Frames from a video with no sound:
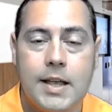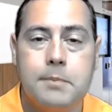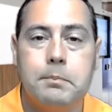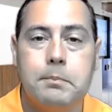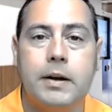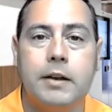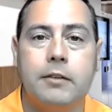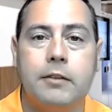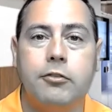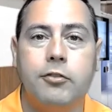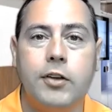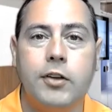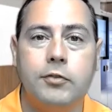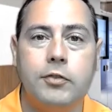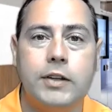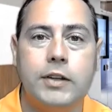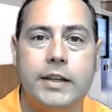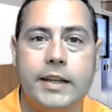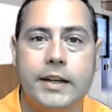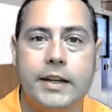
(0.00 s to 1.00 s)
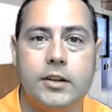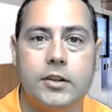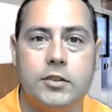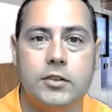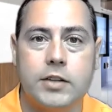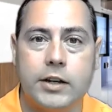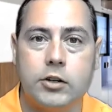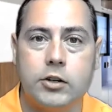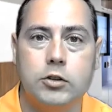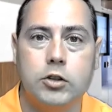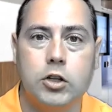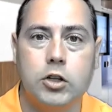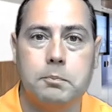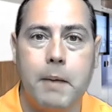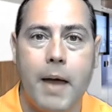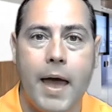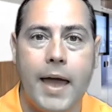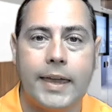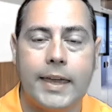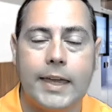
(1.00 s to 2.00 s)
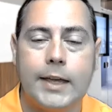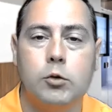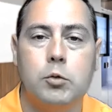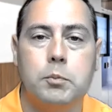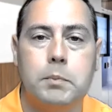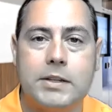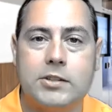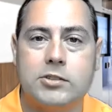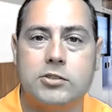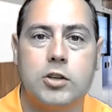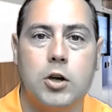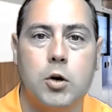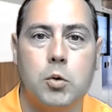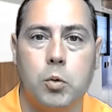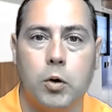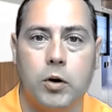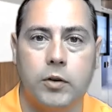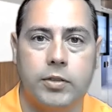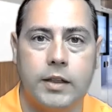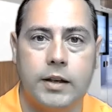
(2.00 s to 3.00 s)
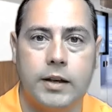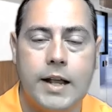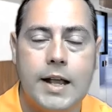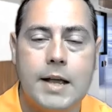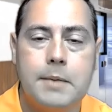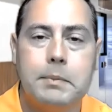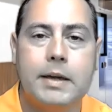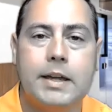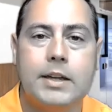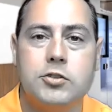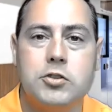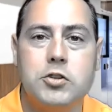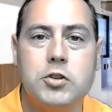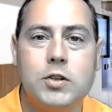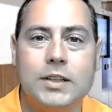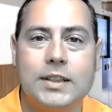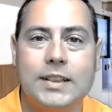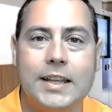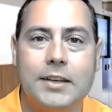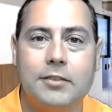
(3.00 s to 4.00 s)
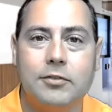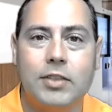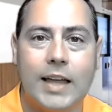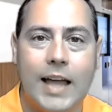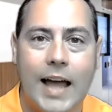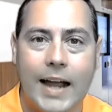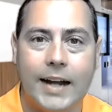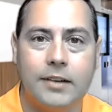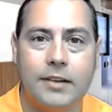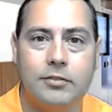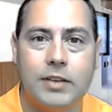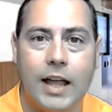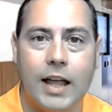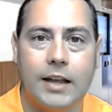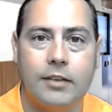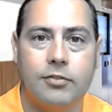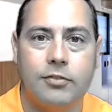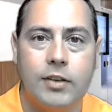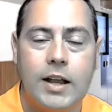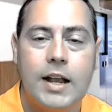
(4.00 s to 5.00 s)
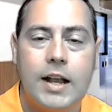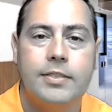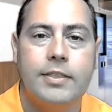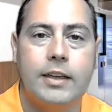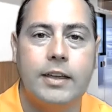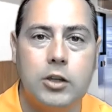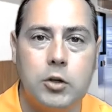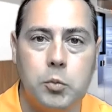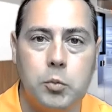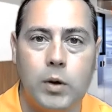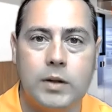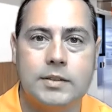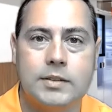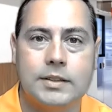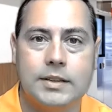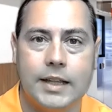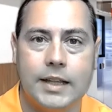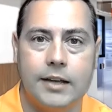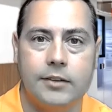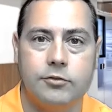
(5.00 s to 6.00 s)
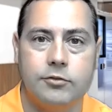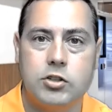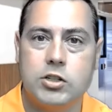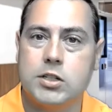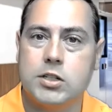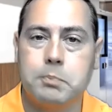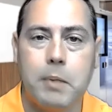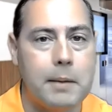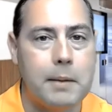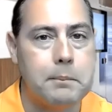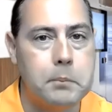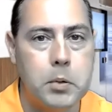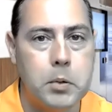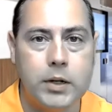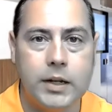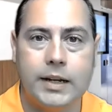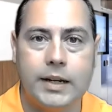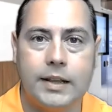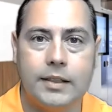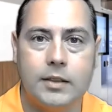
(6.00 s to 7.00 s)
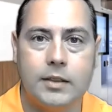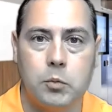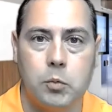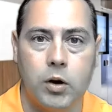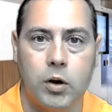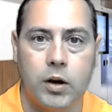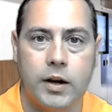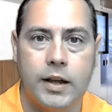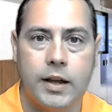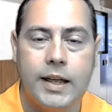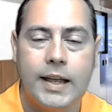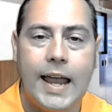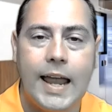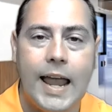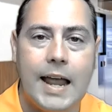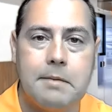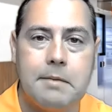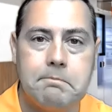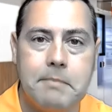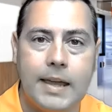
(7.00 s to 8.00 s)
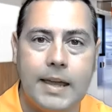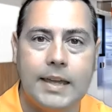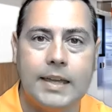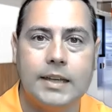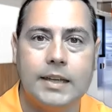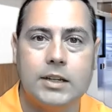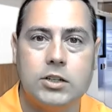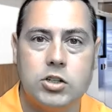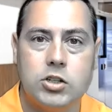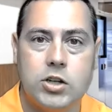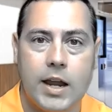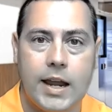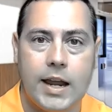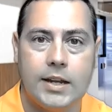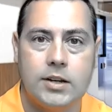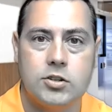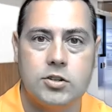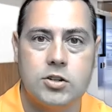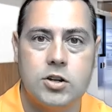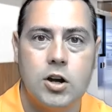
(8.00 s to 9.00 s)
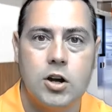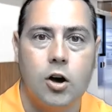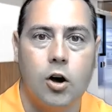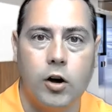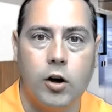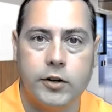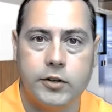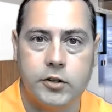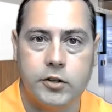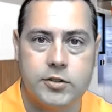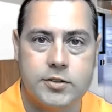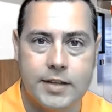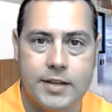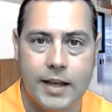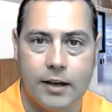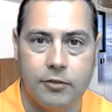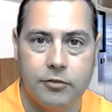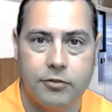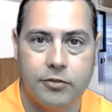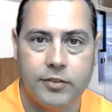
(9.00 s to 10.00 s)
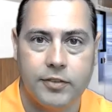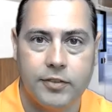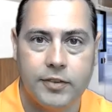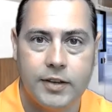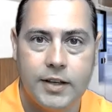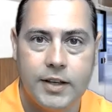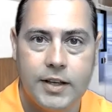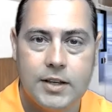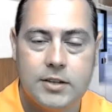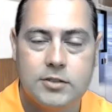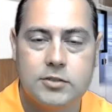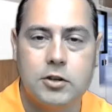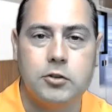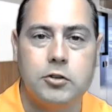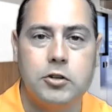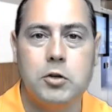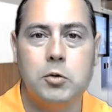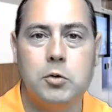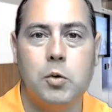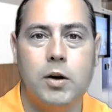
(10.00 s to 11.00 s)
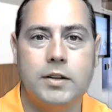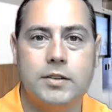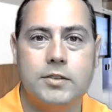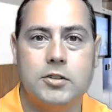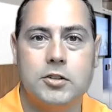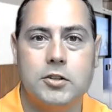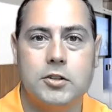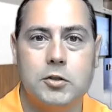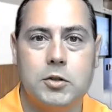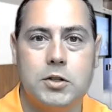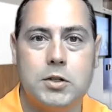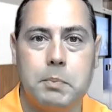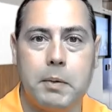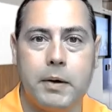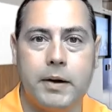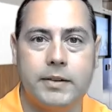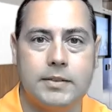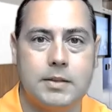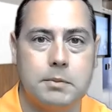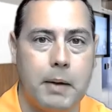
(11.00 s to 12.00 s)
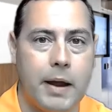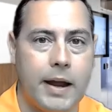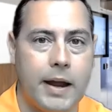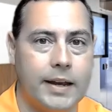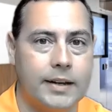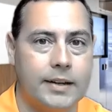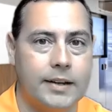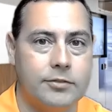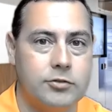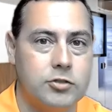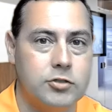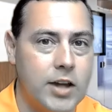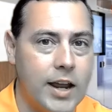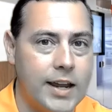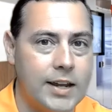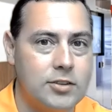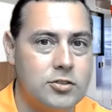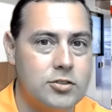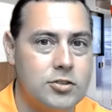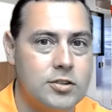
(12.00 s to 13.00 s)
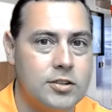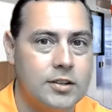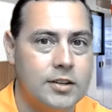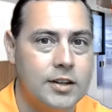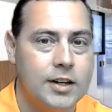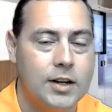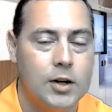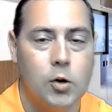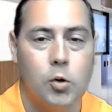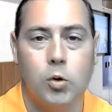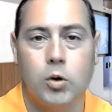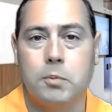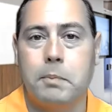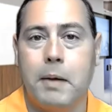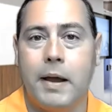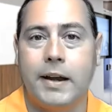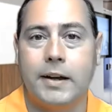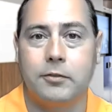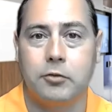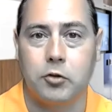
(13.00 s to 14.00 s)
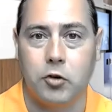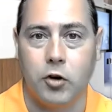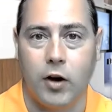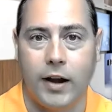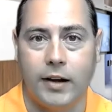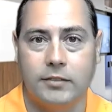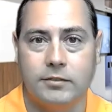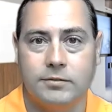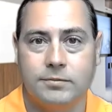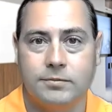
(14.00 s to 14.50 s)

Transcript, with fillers: But in fifty years, and you look back, it will be so worth it, because you can live the kind of life that you want to live just by putting in the work and making a change on yourself. So do you want to experience the pain of change or the pain of regret?